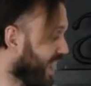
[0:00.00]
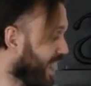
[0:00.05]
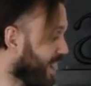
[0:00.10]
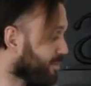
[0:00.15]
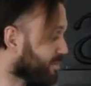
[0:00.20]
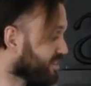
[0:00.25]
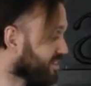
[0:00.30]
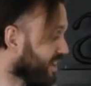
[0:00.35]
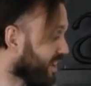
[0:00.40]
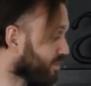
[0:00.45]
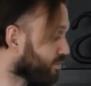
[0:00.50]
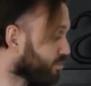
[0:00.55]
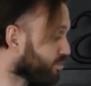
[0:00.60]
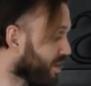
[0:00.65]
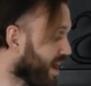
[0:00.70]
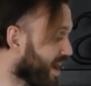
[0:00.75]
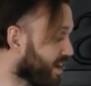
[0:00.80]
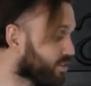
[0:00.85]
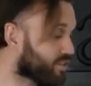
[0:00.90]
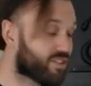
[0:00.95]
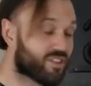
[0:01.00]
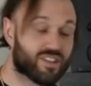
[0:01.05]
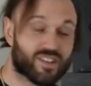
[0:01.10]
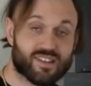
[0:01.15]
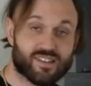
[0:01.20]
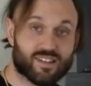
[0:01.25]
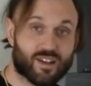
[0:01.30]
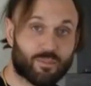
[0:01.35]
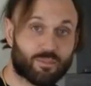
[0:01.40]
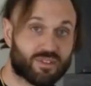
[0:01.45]
Amazon rounds
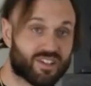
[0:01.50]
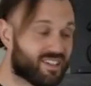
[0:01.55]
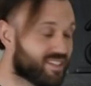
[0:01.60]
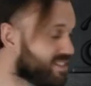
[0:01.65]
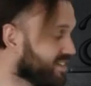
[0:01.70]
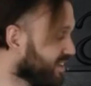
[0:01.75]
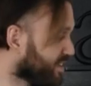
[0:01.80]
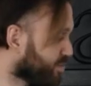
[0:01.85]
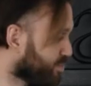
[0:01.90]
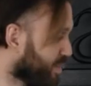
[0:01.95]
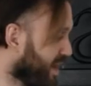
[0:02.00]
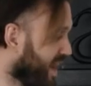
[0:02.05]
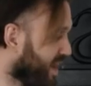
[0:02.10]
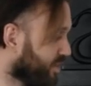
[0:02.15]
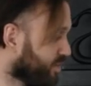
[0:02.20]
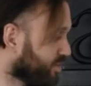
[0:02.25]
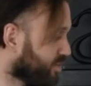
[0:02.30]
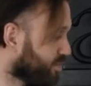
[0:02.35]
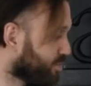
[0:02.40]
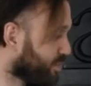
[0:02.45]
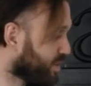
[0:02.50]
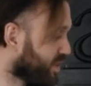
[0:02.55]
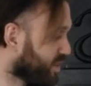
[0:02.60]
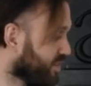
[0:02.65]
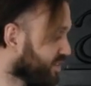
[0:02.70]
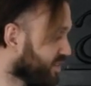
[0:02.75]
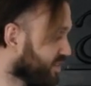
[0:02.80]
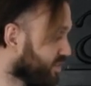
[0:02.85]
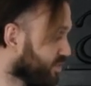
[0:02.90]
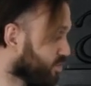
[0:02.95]
this up to six pounds
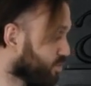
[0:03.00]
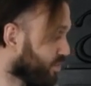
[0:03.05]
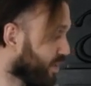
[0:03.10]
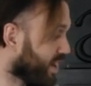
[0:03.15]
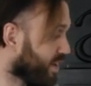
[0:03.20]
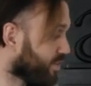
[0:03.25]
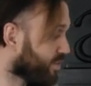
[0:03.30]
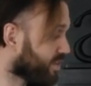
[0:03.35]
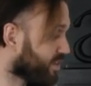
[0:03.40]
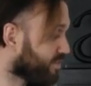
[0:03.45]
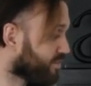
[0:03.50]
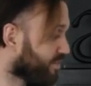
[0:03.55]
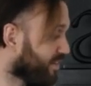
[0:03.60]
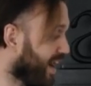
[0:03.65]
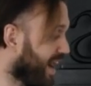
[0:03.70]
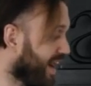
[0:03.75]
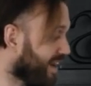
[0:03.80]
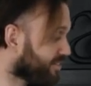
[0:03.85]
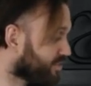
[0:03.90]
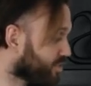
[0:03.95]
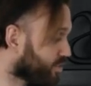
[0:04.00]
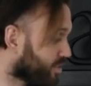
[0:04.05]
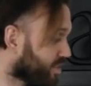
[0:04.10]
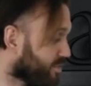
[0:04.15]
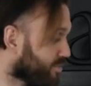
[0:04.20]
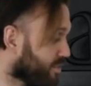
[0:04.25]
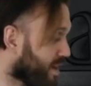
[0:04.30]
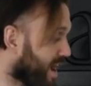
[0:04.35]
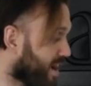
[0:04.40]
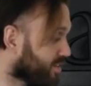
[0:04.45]
because it's greater than five, so
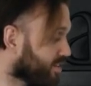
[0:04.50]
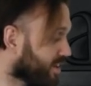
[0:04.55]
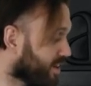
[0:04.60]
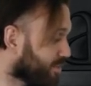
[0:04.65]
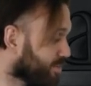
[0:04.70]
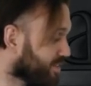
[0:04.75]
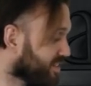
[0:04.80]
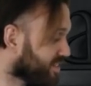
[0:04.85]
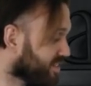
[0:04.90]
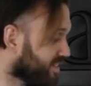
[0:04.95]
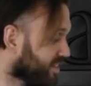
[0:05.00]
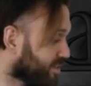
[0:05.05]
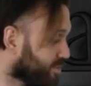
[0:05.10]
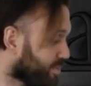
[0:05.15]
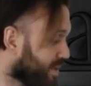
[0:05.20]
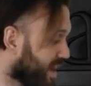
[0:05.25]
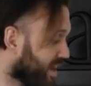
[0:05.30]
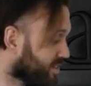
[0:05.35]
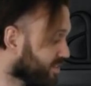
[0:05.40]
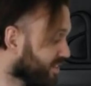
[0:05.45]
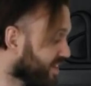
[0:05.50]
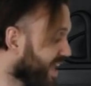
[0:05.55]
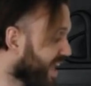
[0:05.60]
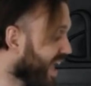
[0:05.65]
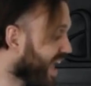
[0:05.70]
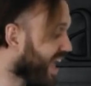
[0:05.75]
they round it up to six pounds.